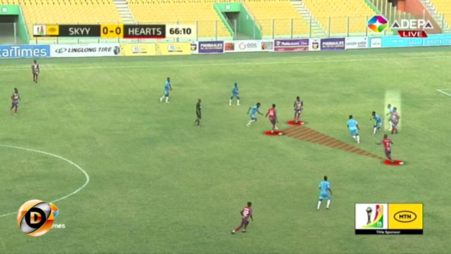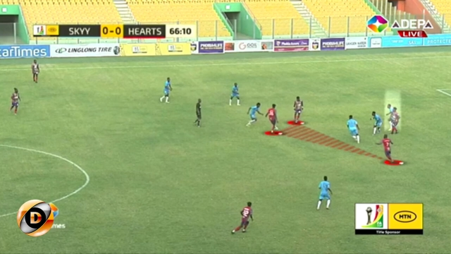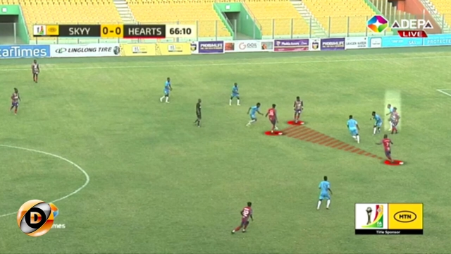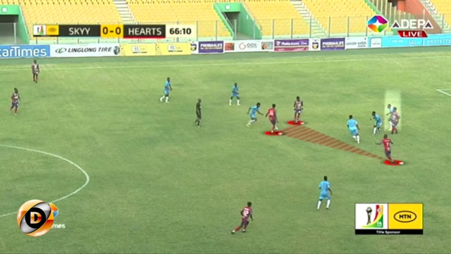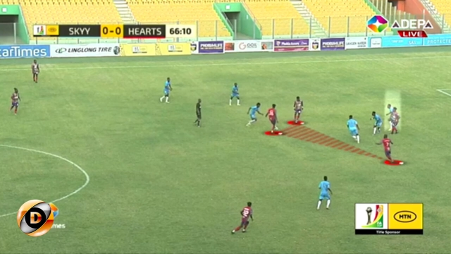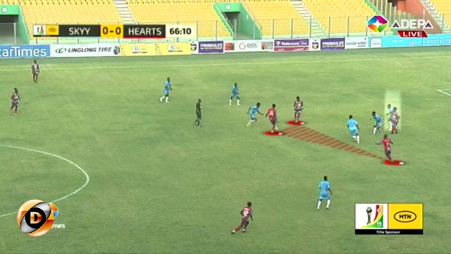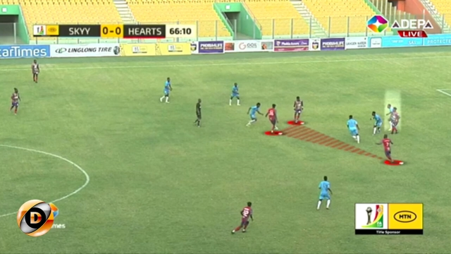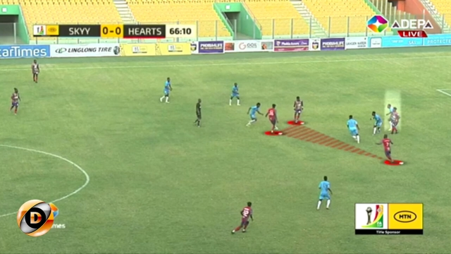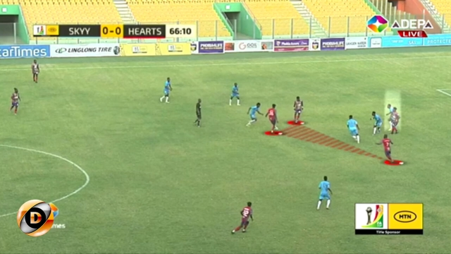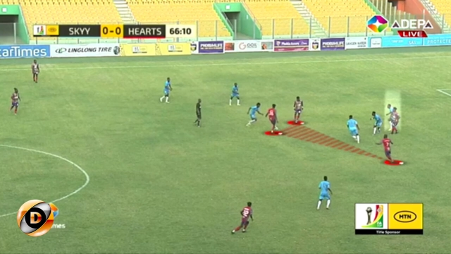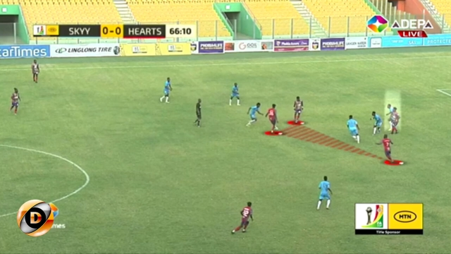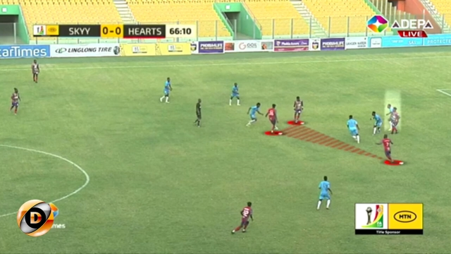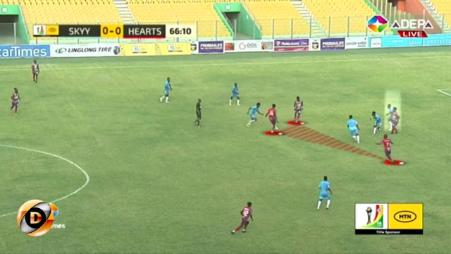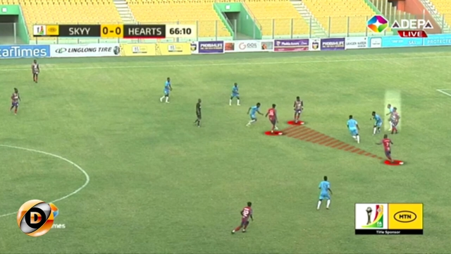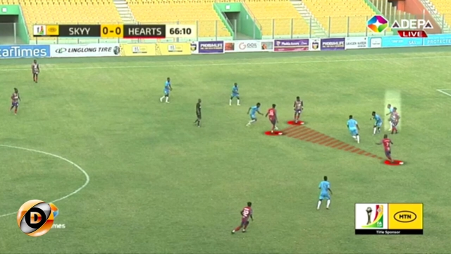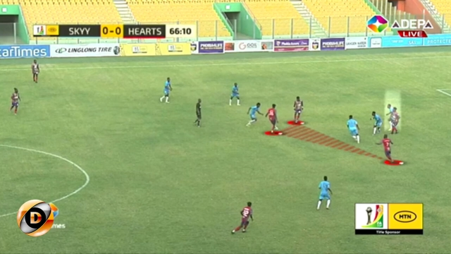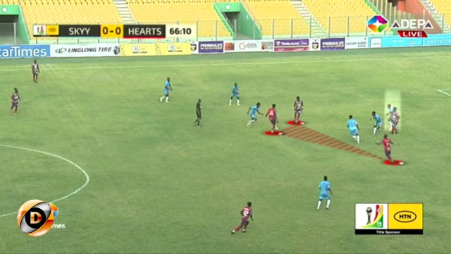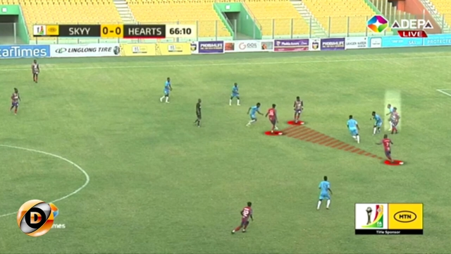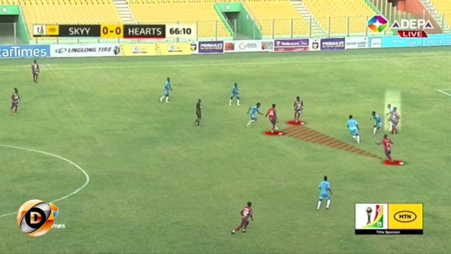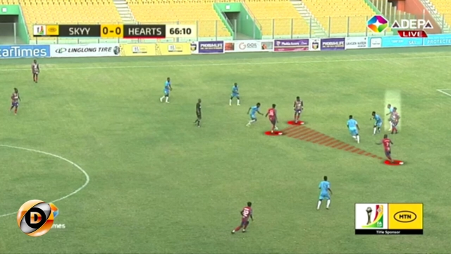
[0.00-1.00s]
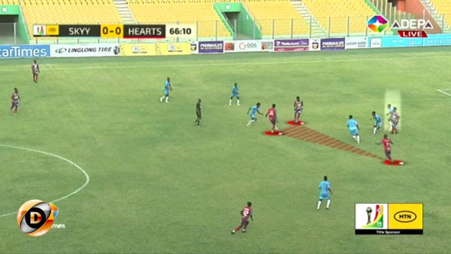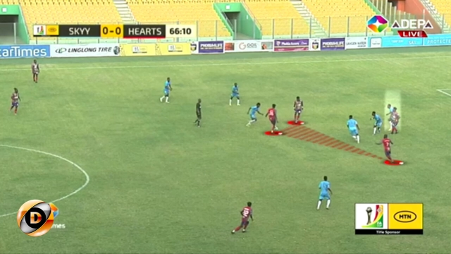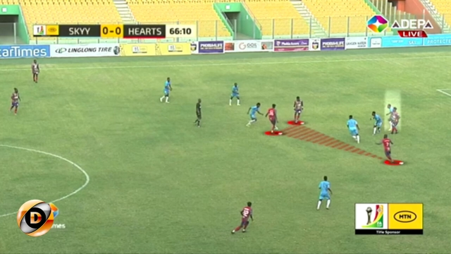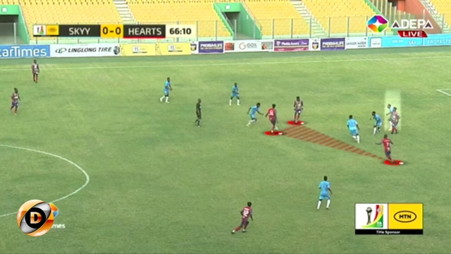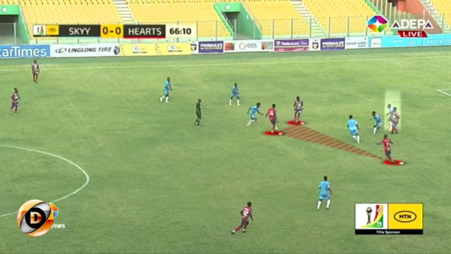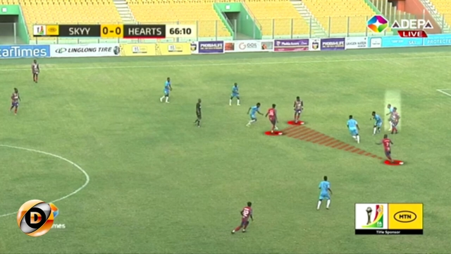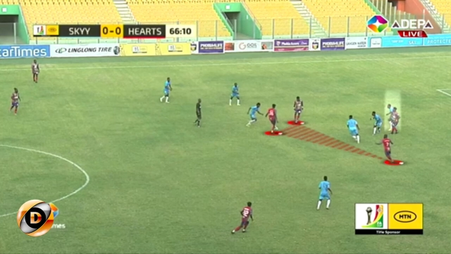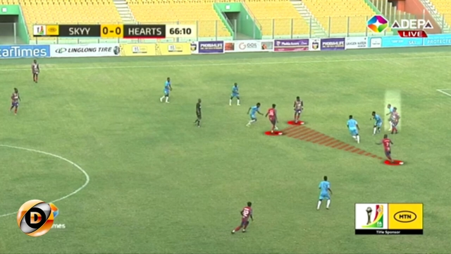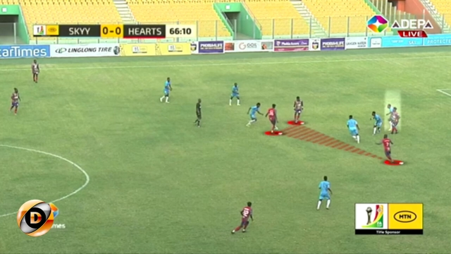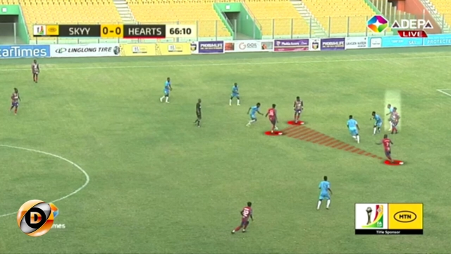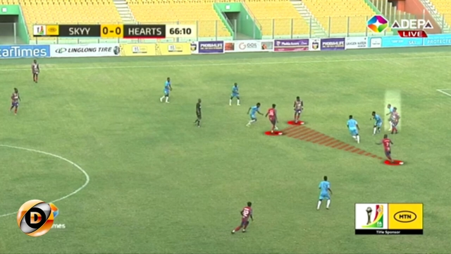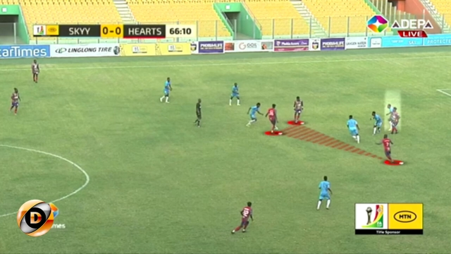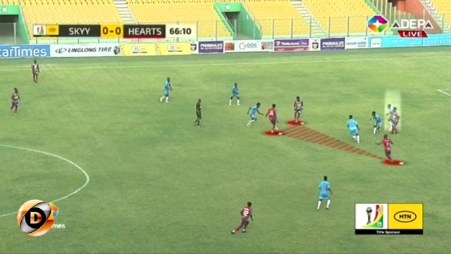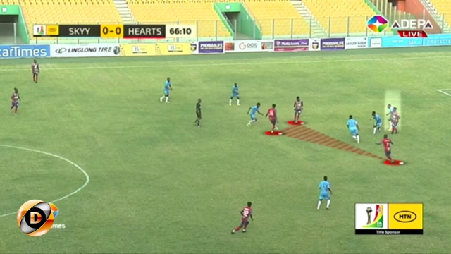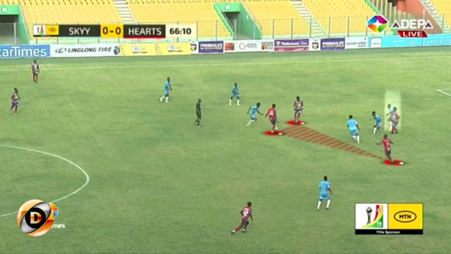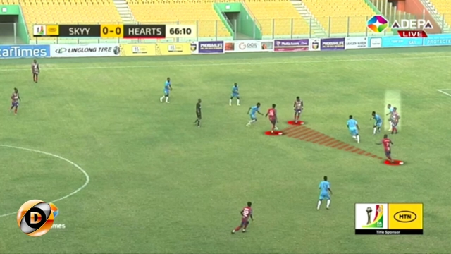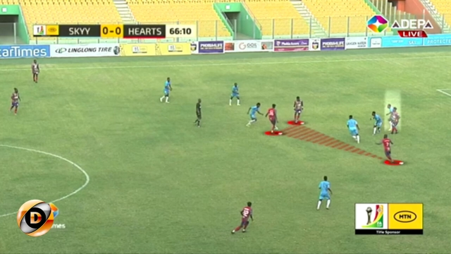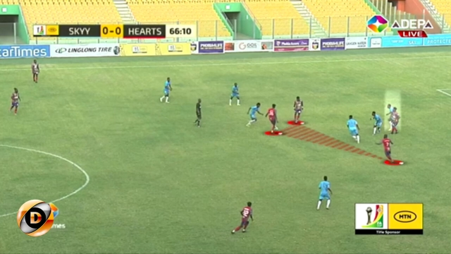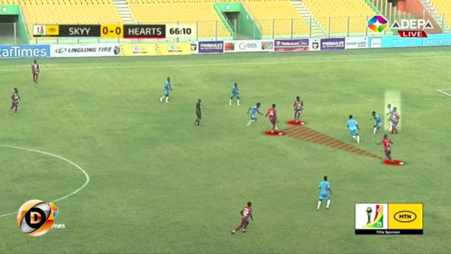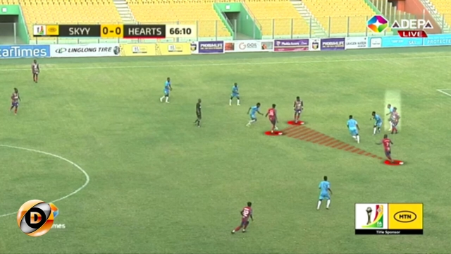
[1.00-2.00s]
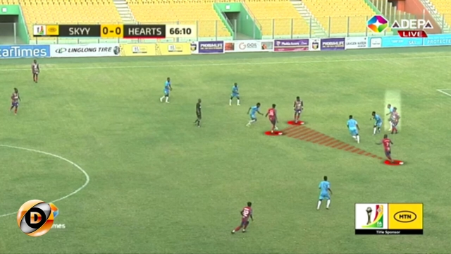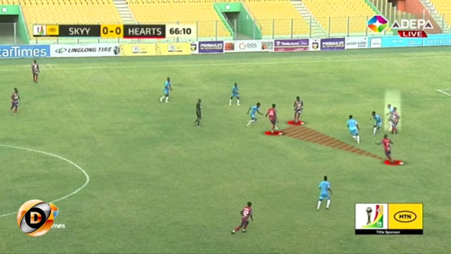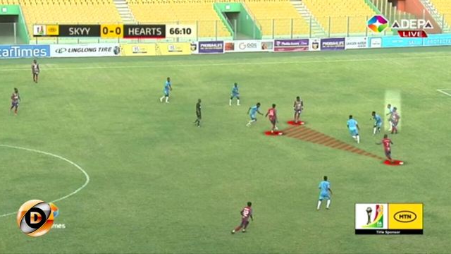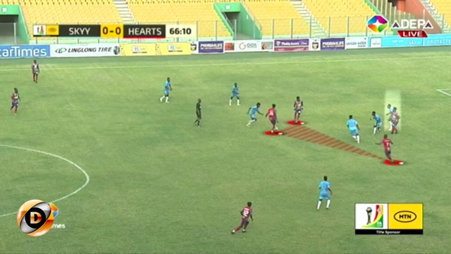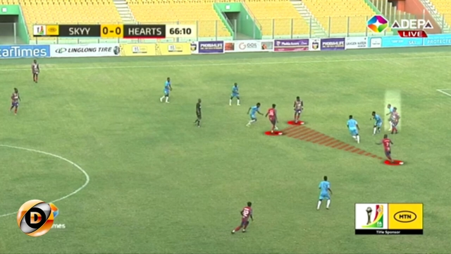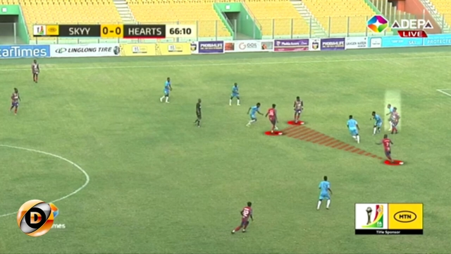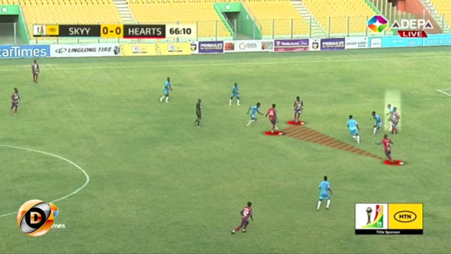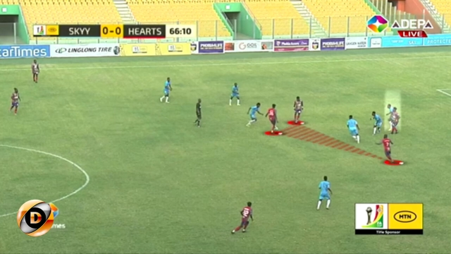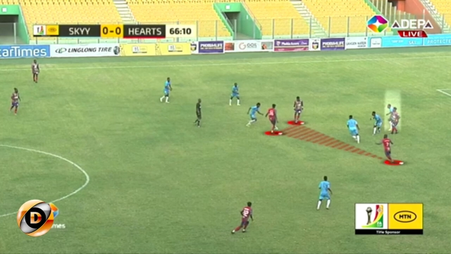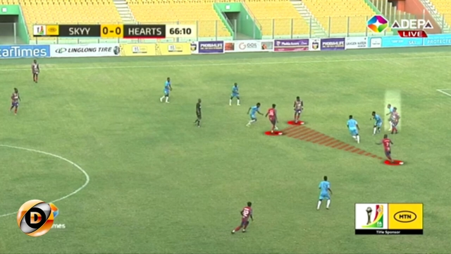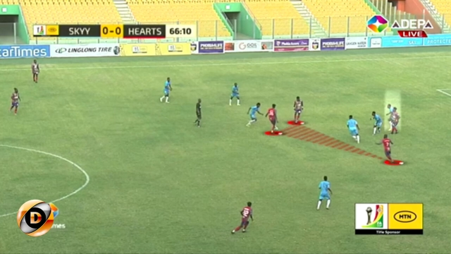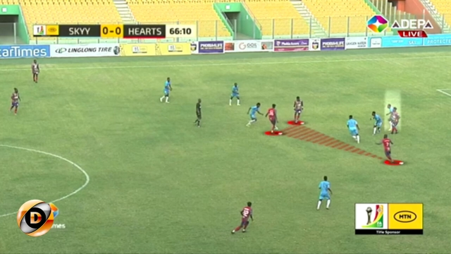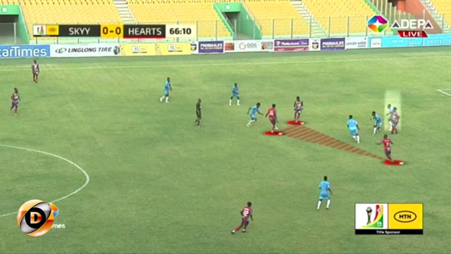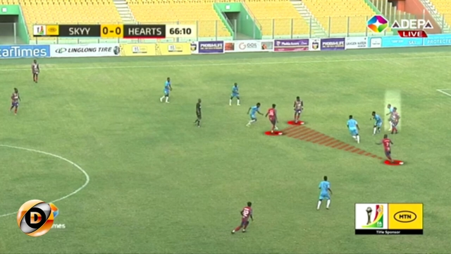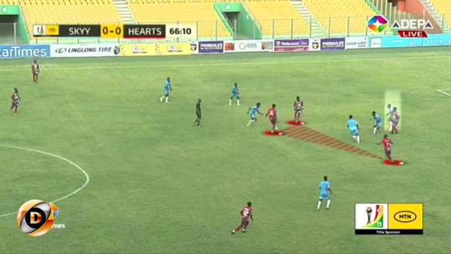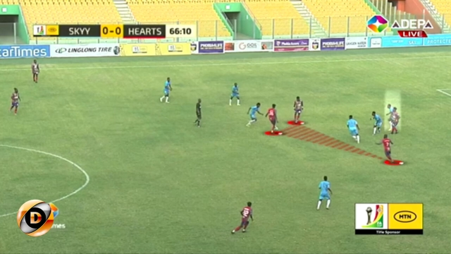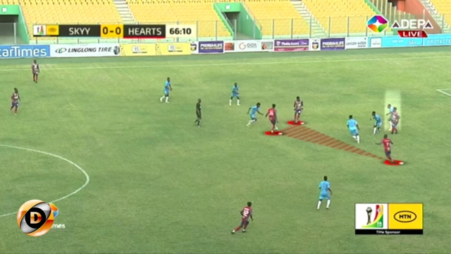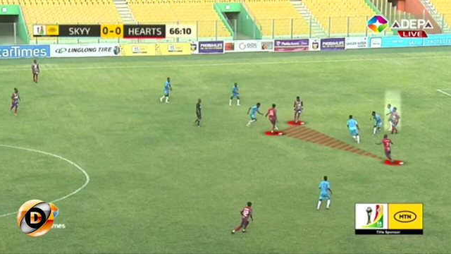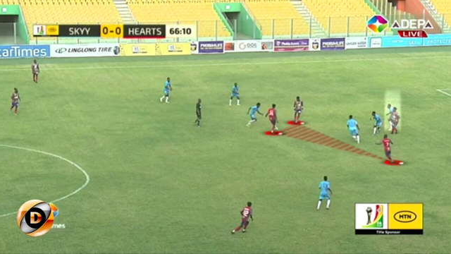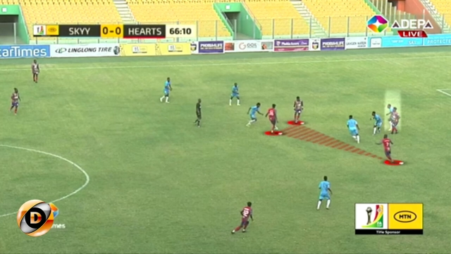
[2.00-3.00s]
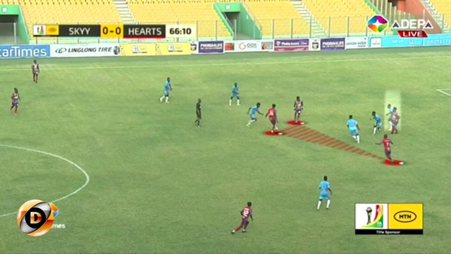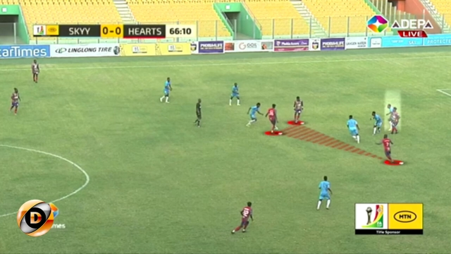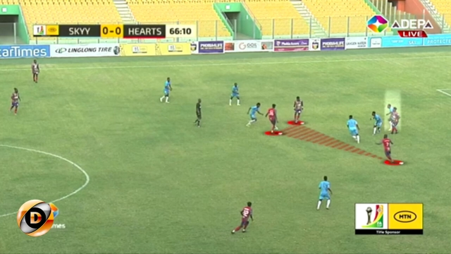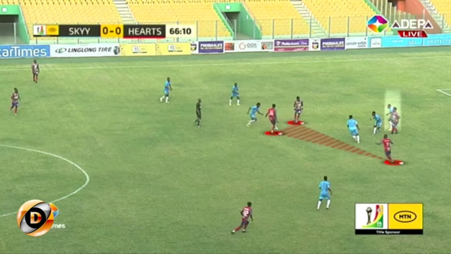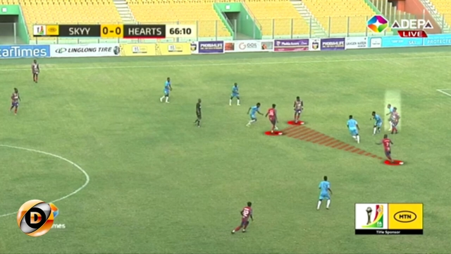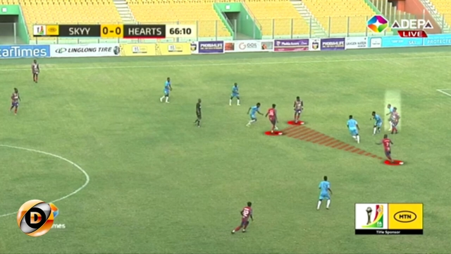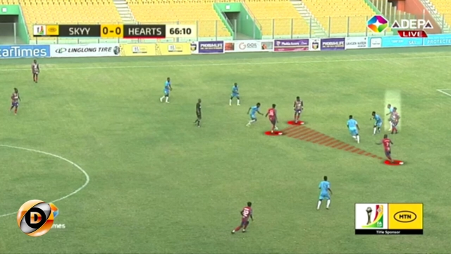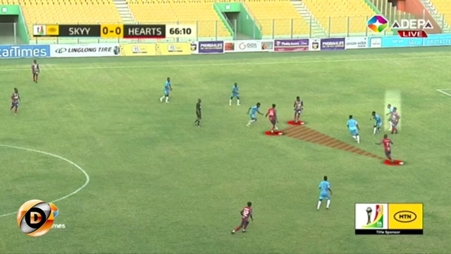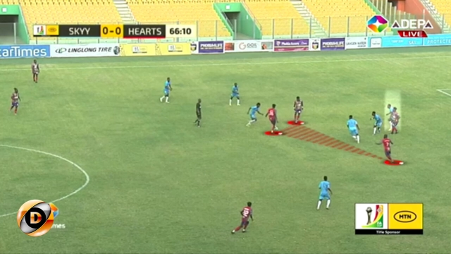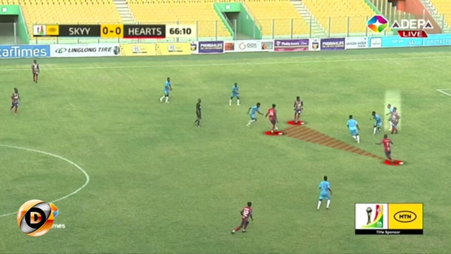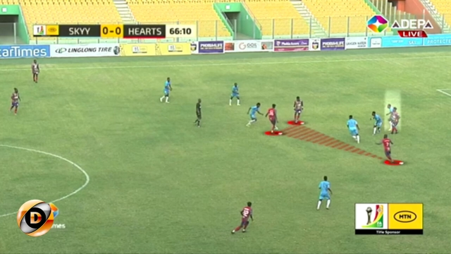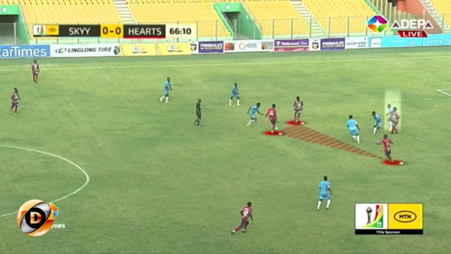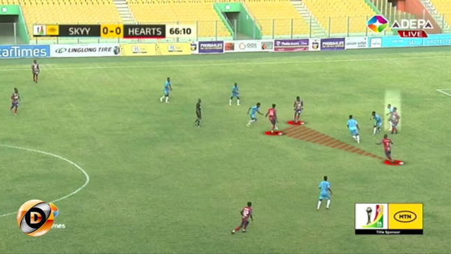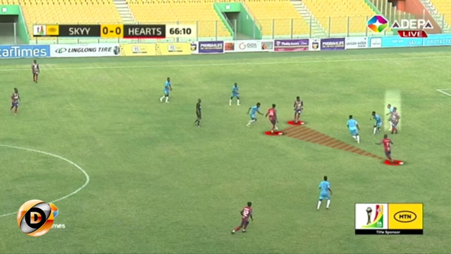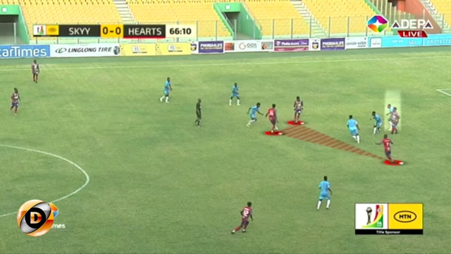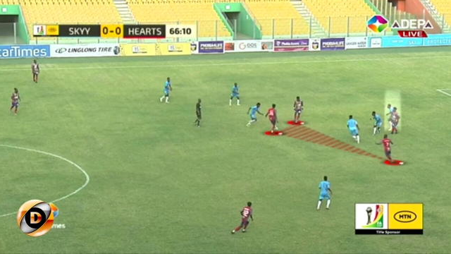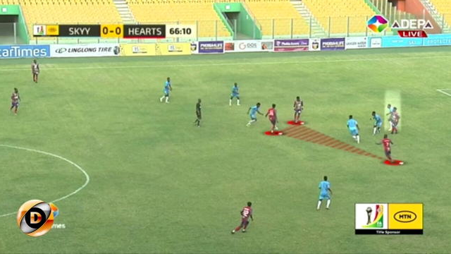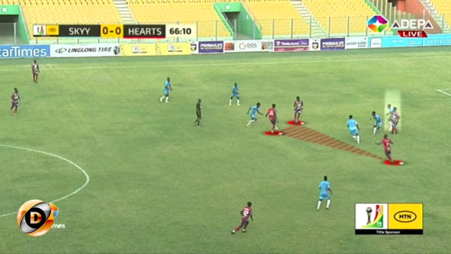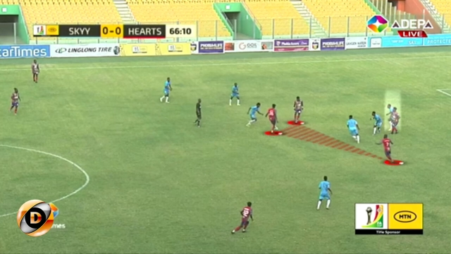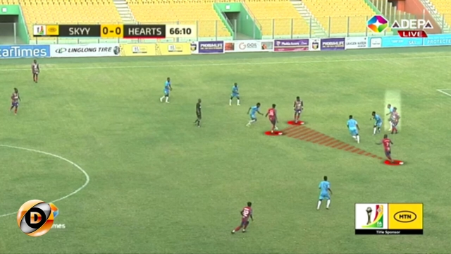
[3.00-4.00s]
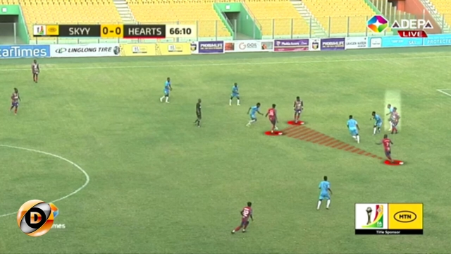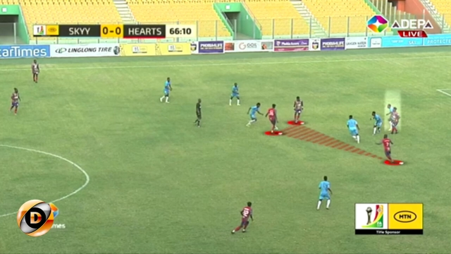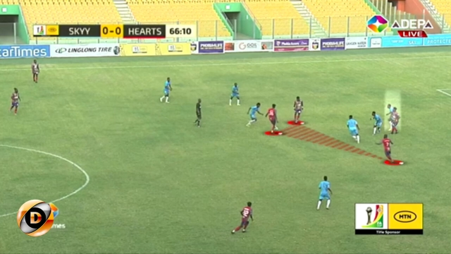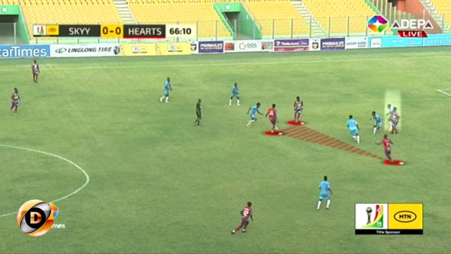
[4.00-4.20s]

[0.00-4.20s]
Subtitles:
(no speaker visible)